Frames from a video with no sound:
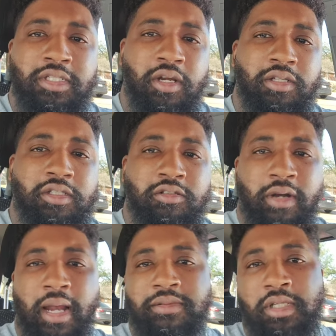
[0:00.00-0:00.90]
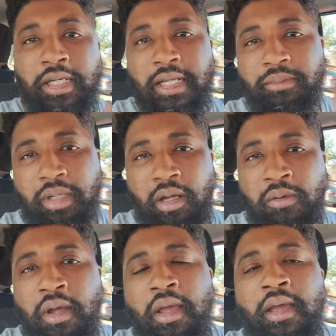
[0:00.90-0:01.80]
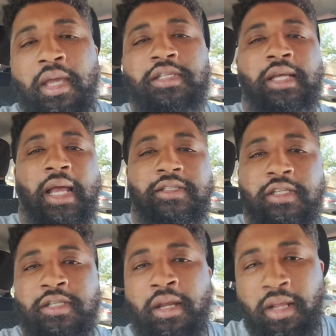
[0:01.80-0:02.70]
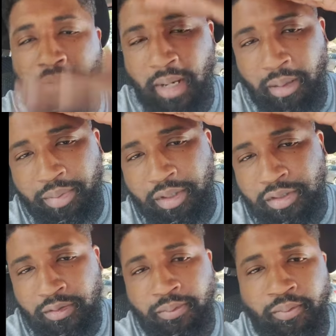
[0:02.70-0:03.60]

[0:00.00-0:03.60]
share, and subscribe to the link below. It's your guy, CJ, and I'm out. Peace.